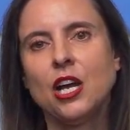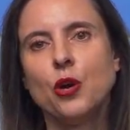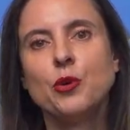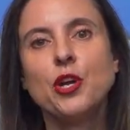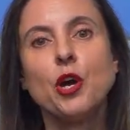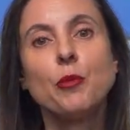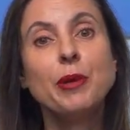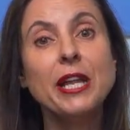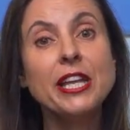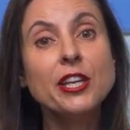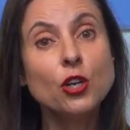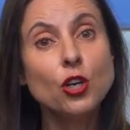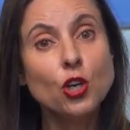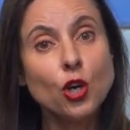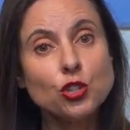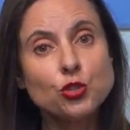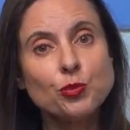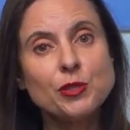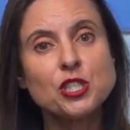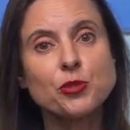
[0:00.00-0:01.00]
We are playing a
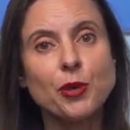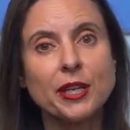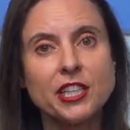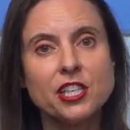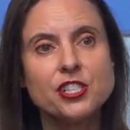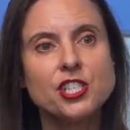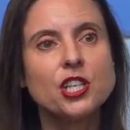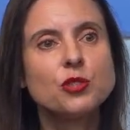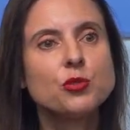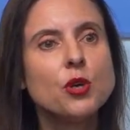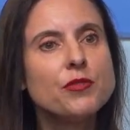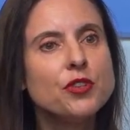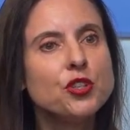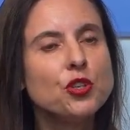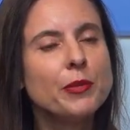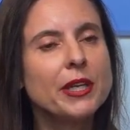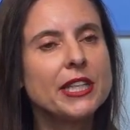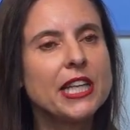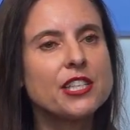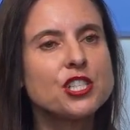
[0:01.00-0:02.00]
lot with strategic
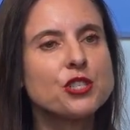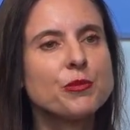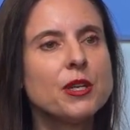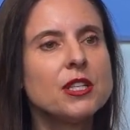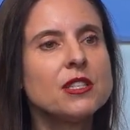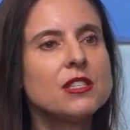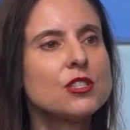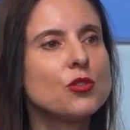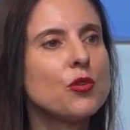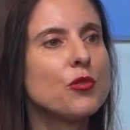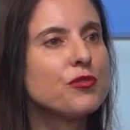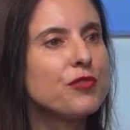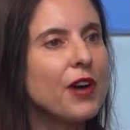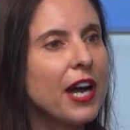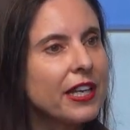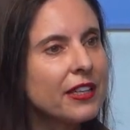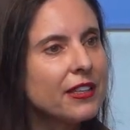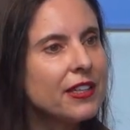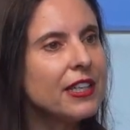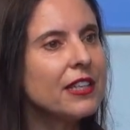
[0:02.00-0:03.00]
revenue management, so
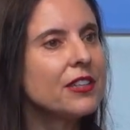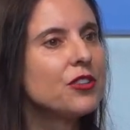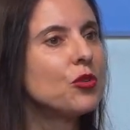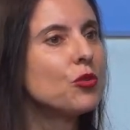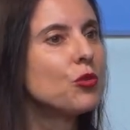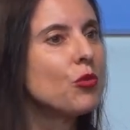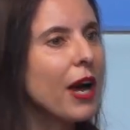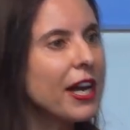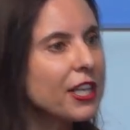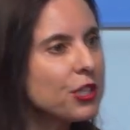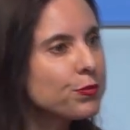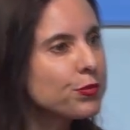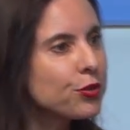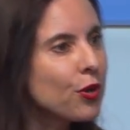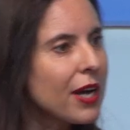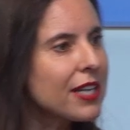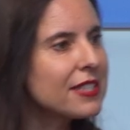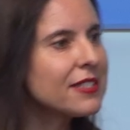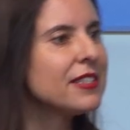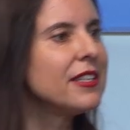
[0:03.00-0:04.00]
finding the right
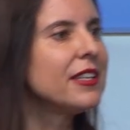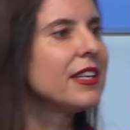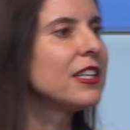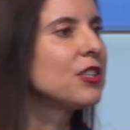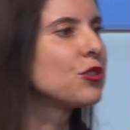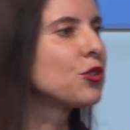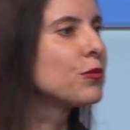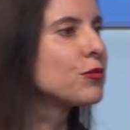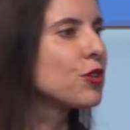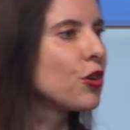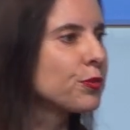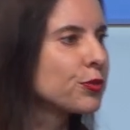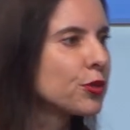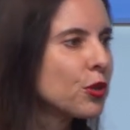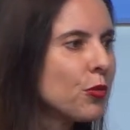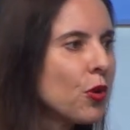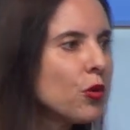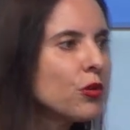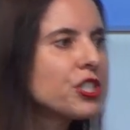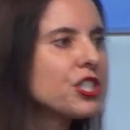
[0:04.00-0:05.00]
pricing in terms of
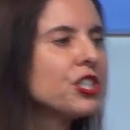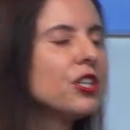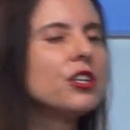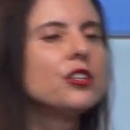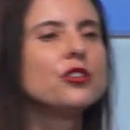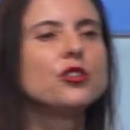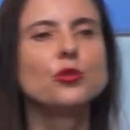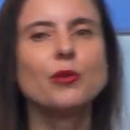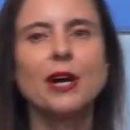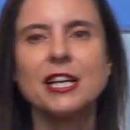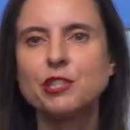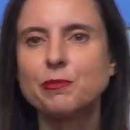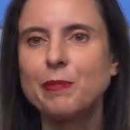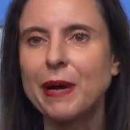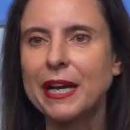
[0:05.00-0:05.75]
promotion, the right